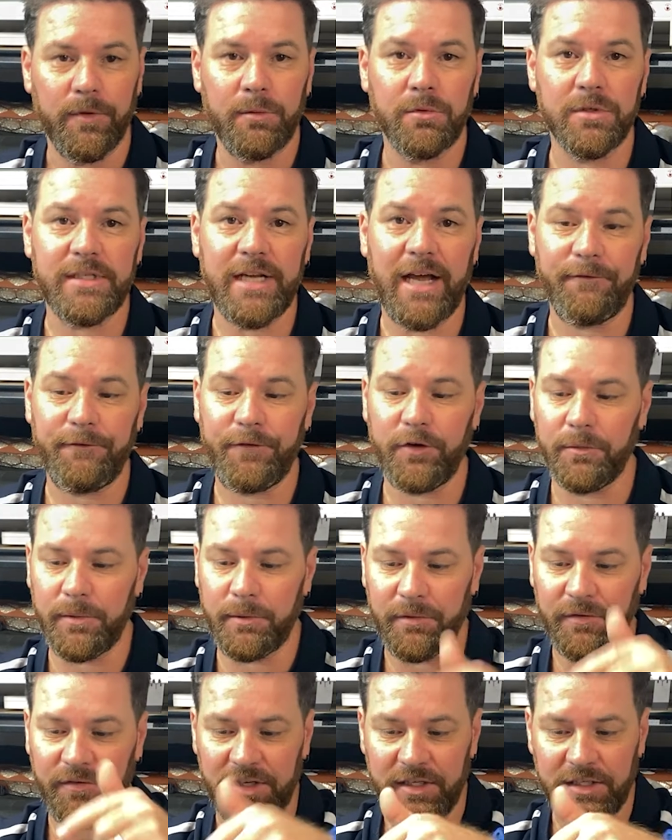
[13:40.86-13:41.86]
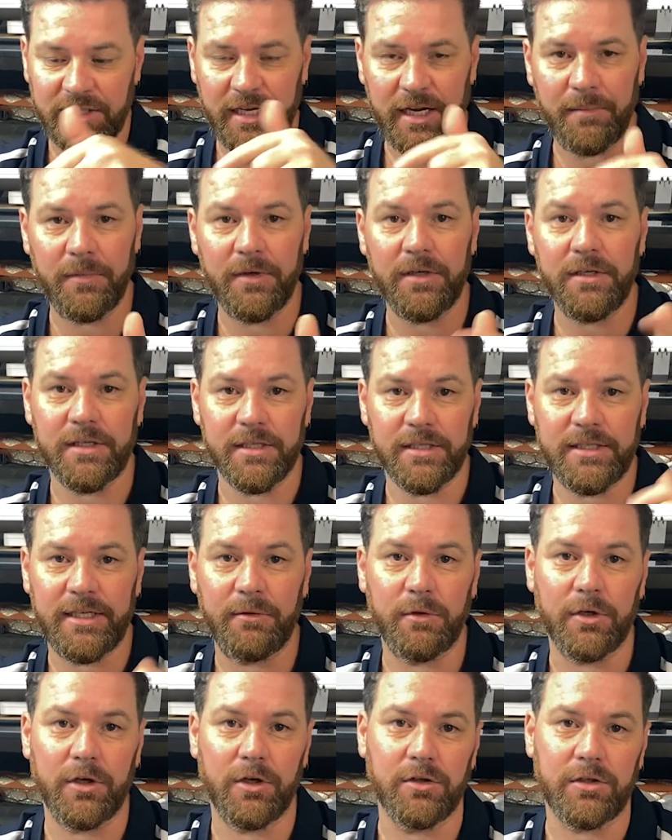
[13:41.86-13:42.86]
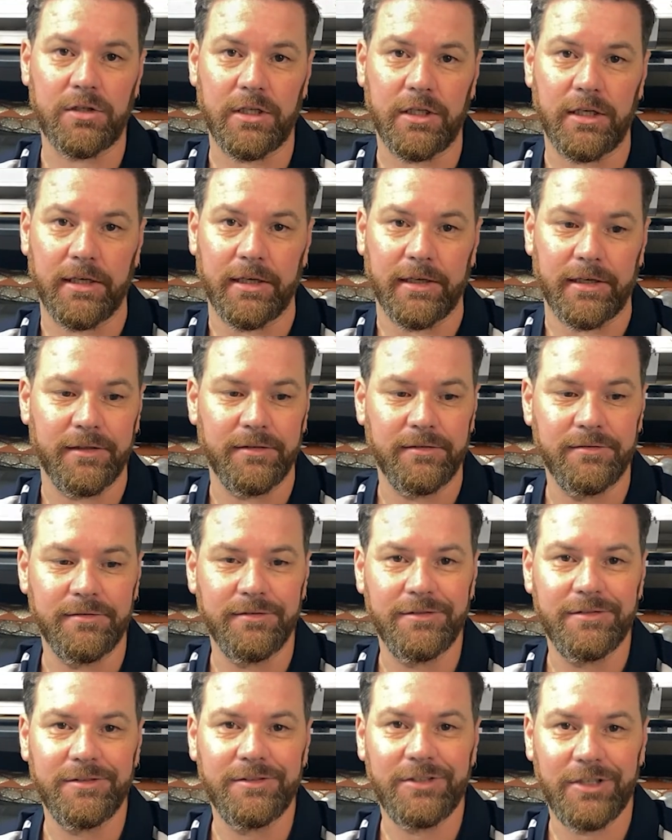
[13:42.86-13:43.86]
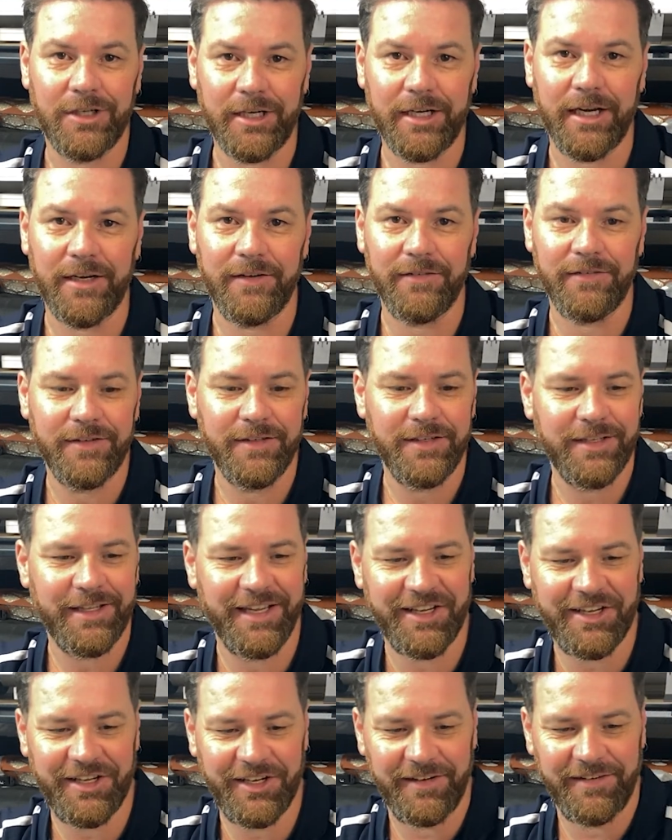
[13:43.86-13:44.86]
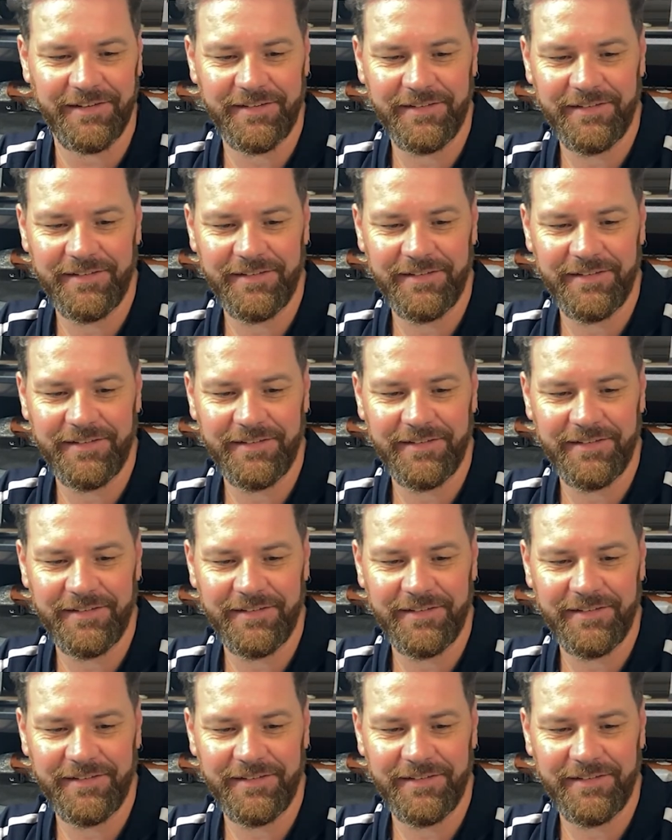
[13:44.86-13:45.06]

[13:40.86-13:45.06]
We'll start filming with this camera and see what it looks like. Rightio, thank you.